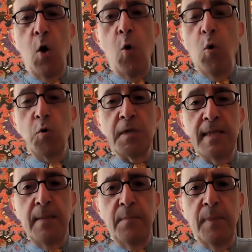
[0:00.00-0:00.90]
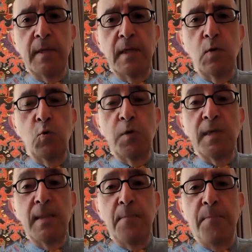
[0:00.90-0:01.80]
or somebody who
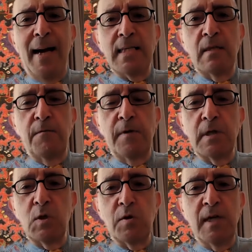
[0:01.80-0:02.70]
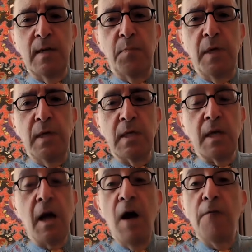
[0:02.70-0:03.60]
is a pacifist or an appeaser.